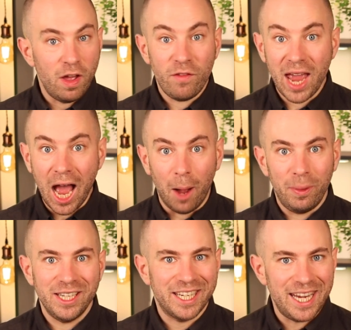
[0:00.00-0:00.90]
that the app
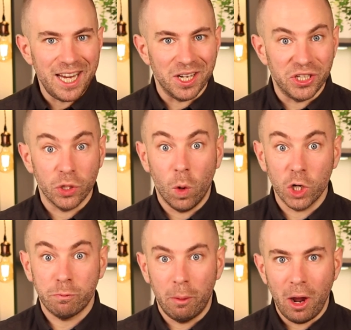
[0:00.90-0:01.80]
is geared
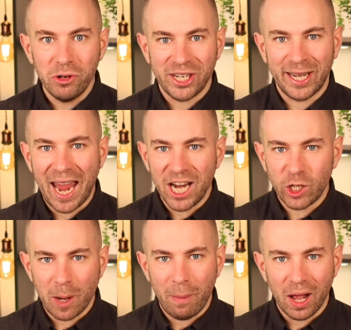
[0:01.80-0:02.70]
towards promoting
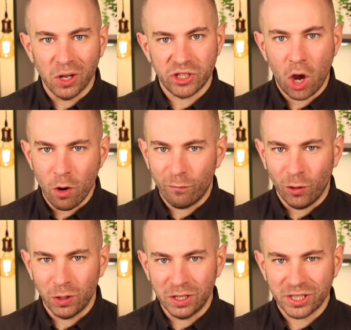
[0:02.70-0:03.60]
AJ Bell's own
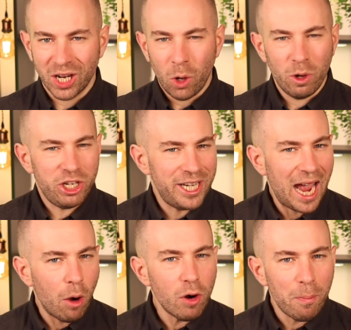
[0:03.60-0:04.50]
funds, which in
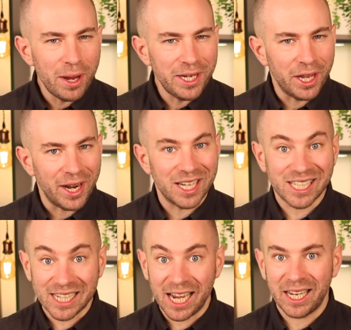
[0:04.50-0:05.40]
our opinion are
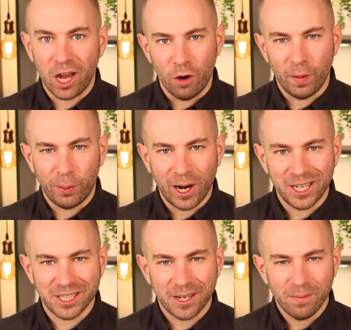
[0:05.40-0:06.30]
slightly
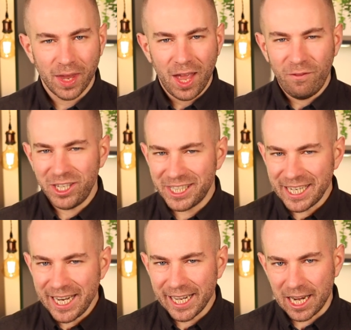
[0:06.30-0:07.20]
overpriced. The
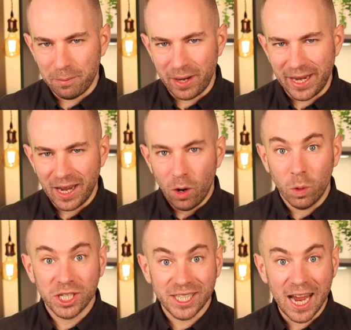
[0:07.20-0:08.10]
cynic in me
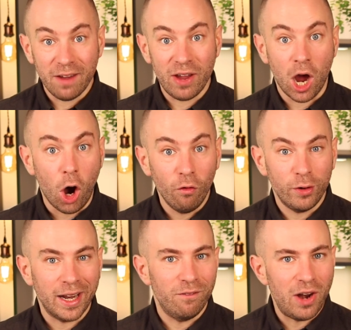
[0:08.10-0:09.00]
would say they are
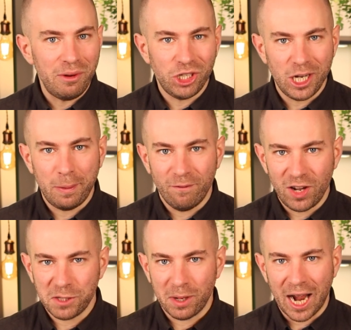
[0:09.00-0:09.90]
offering a very cheap
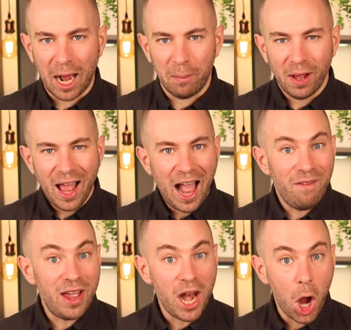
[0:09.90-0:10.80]
investment app and
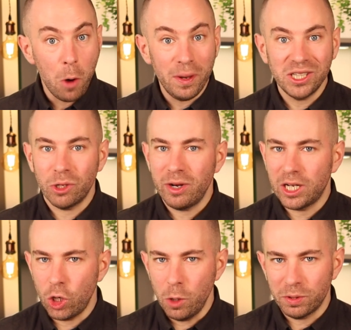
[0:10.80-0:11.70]
then hoping to
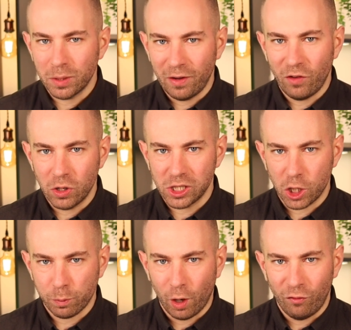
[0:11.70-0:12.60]
recoup some of those
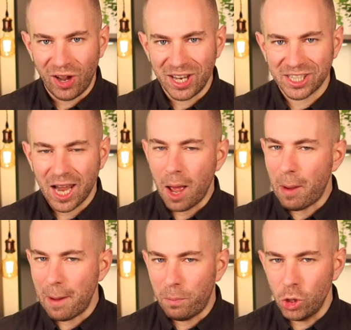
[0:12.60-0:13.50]
lost profits
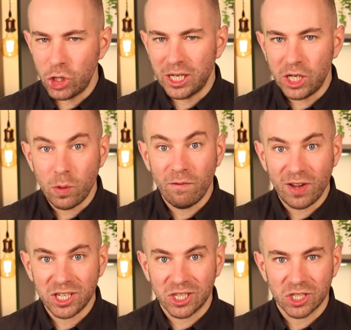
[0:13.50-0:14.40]
by pushing new
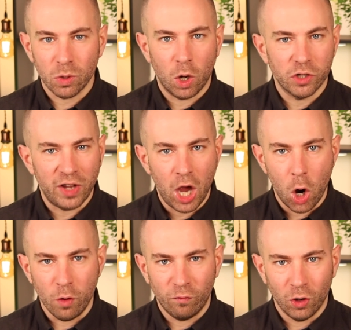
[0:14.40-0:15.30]
investors towards their
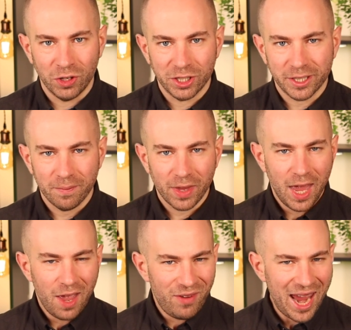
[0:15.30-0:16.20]
own funds.
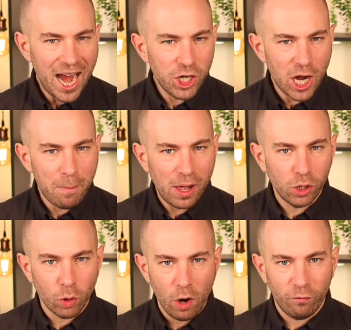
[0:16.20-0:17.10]
The AJ Bell
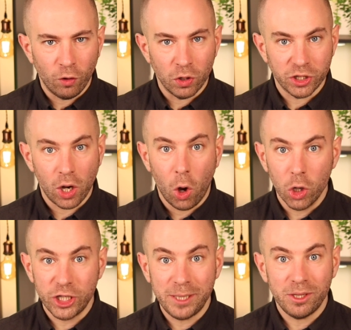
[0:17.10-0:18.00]
growth funds all
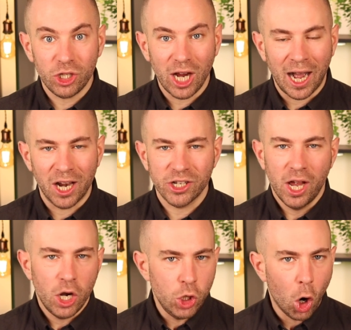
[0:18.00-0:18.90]
seem to charge
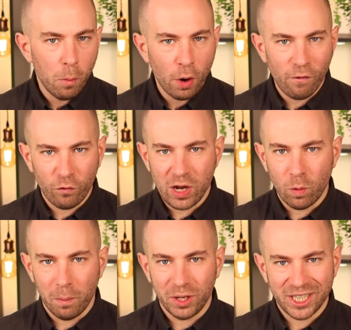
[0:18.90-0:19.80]

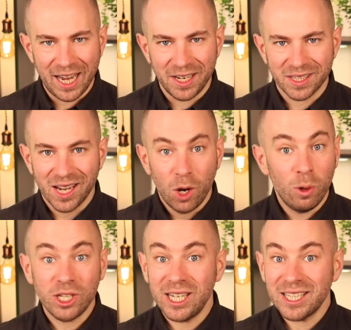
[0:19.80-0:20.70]
0.31%,
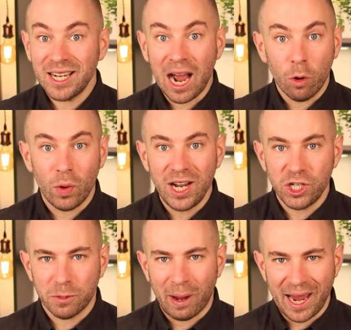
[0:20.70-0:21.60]
which isn't
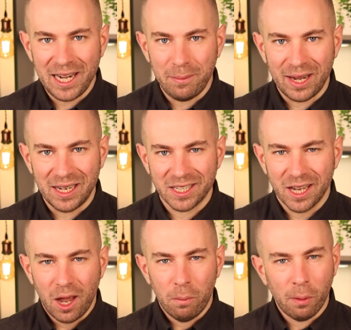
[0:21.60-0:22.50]
outrageous by any means,
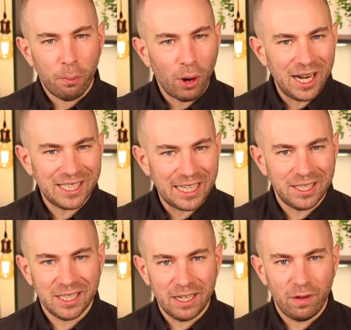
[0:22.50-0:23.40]
but
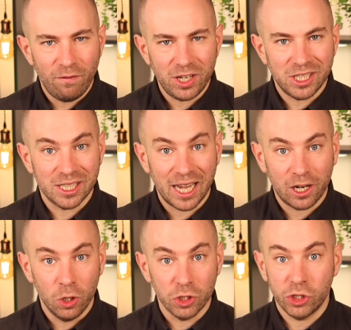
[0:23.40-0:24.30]
price-sensitive investors
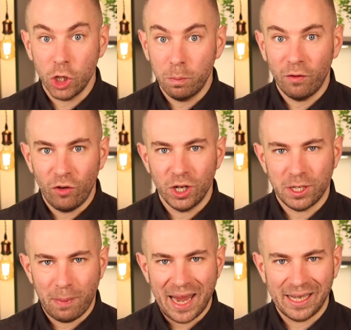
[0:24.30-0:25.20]
like us do prefer
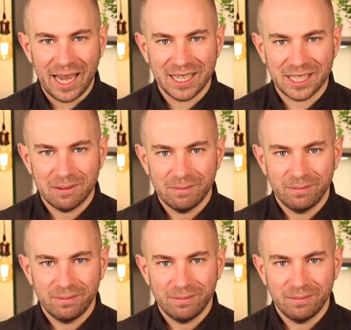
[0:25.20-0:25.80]
to pay less.